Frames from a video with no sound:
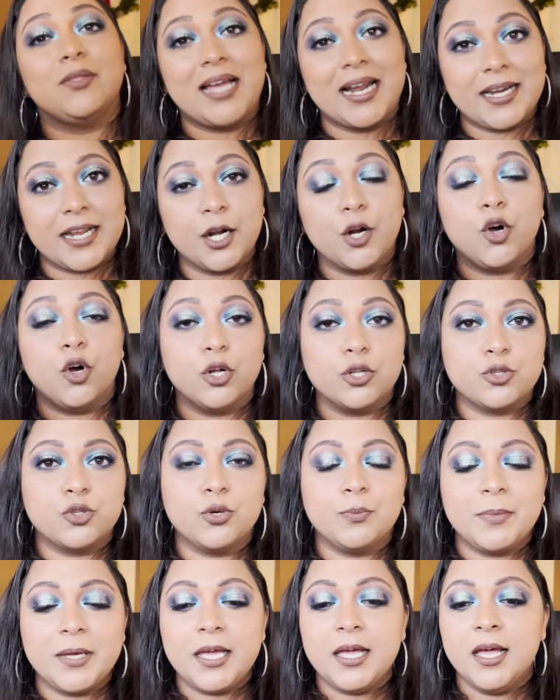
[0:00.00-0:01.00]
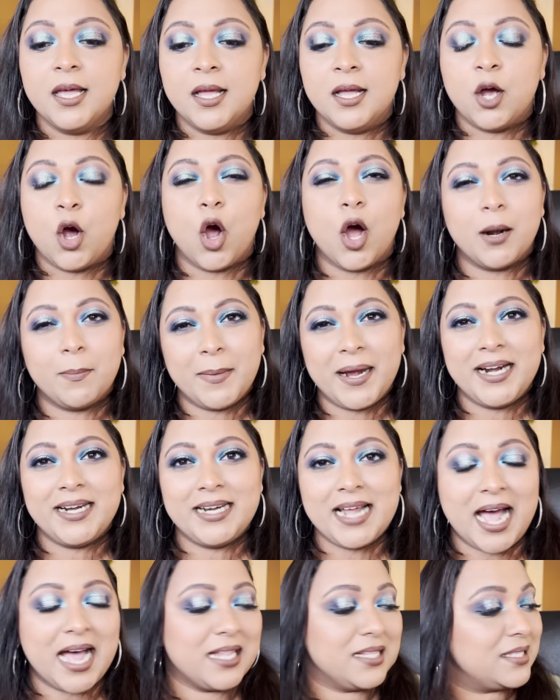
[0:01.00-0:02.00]
that can also be on my
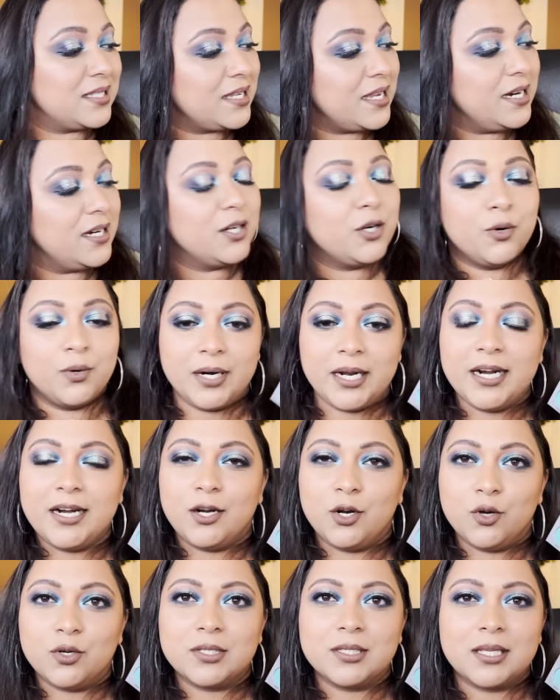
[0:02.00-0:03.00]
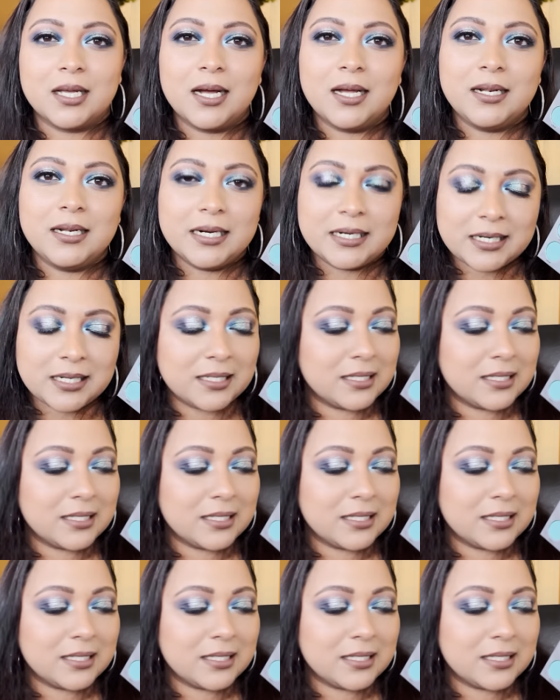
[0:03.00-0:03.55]
tan skin tone, it looks a little